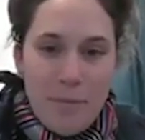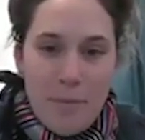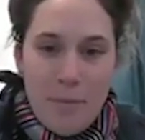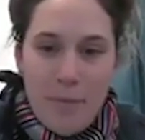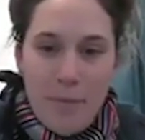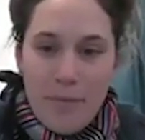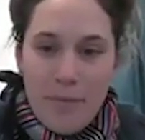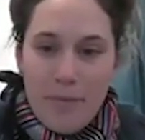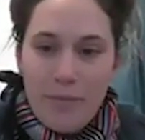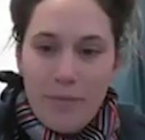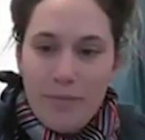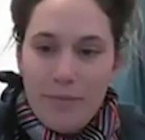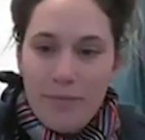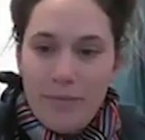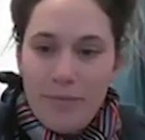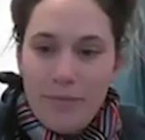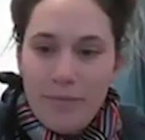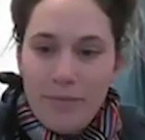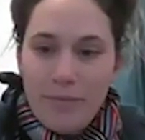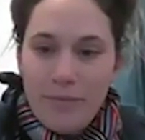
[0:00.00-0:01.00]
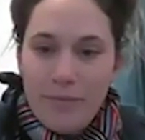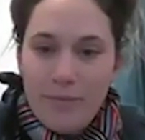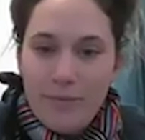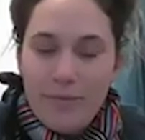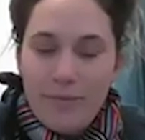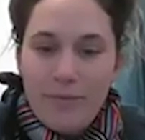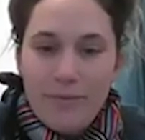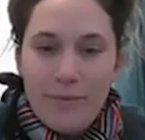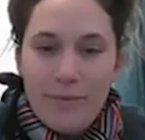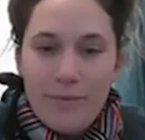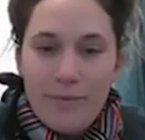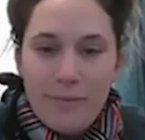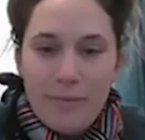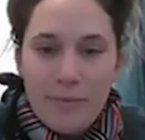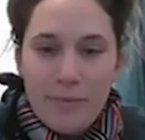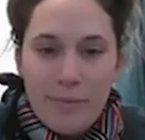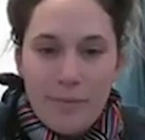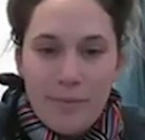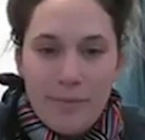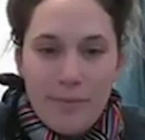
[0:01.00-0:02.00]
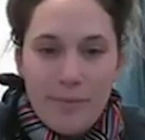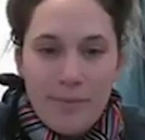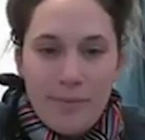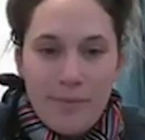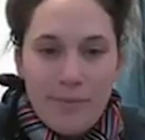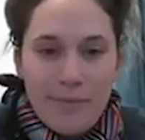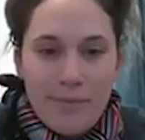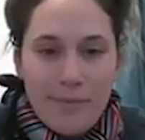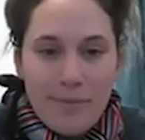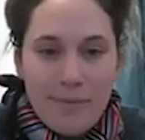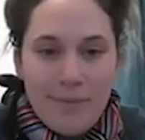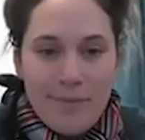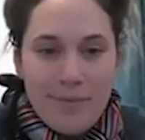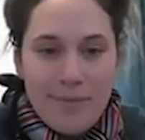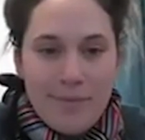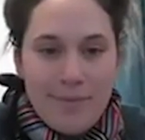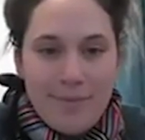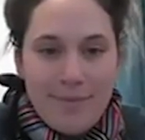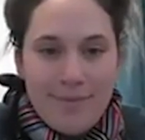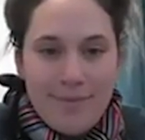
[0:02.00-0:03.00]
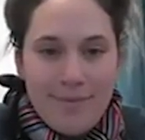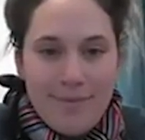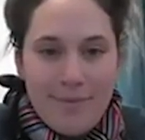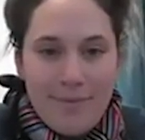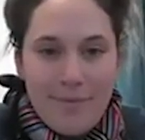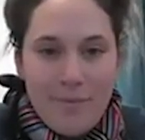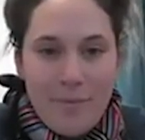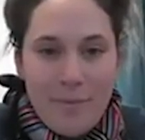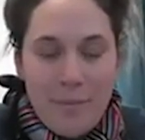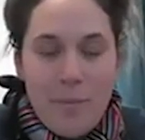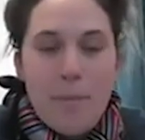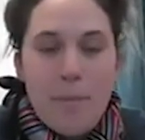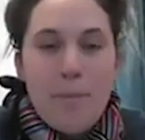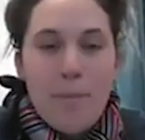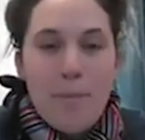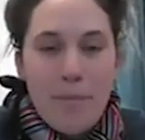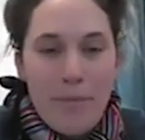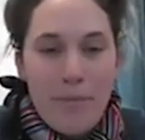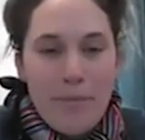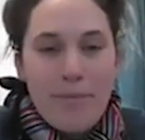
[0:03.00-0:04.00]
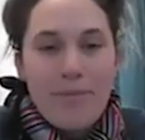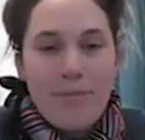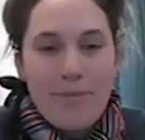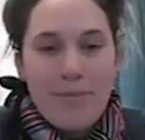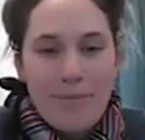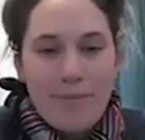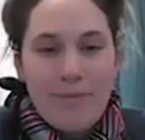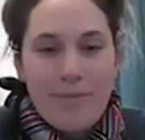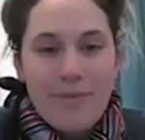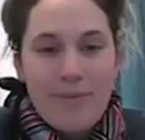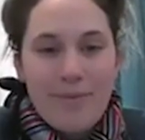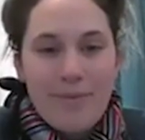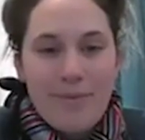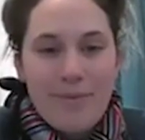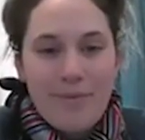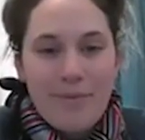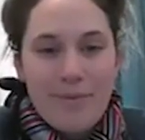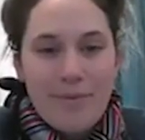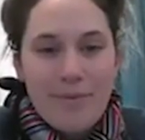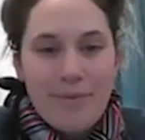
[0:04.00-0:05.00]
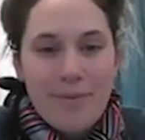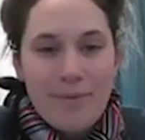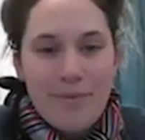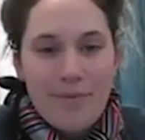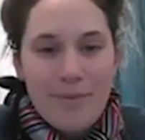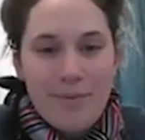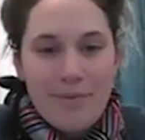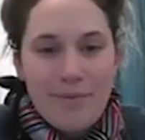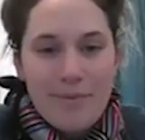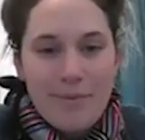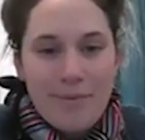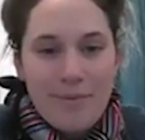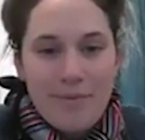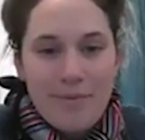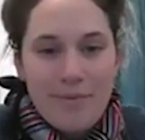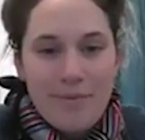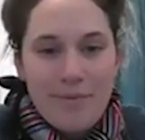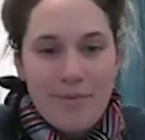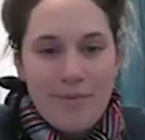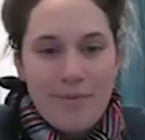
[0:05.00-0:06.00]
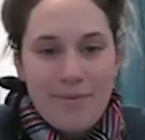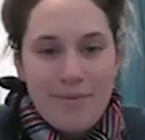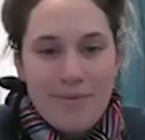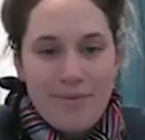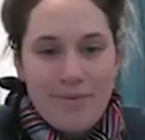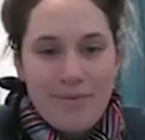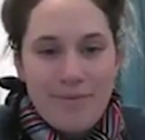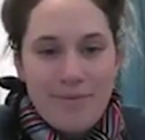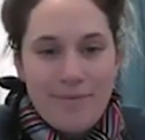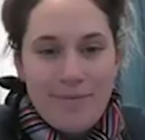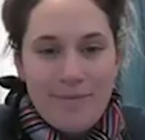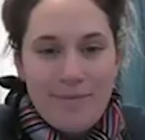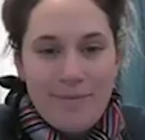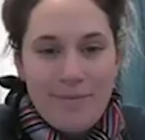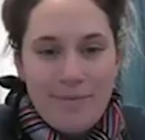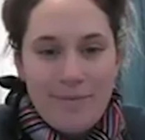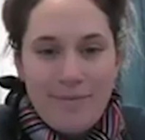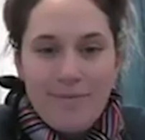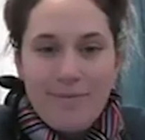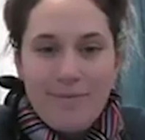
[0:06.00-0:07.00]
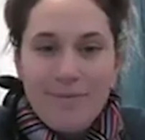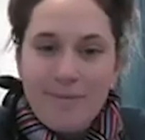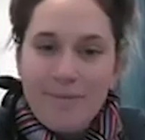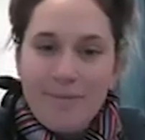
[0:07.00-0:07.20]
(not speaking)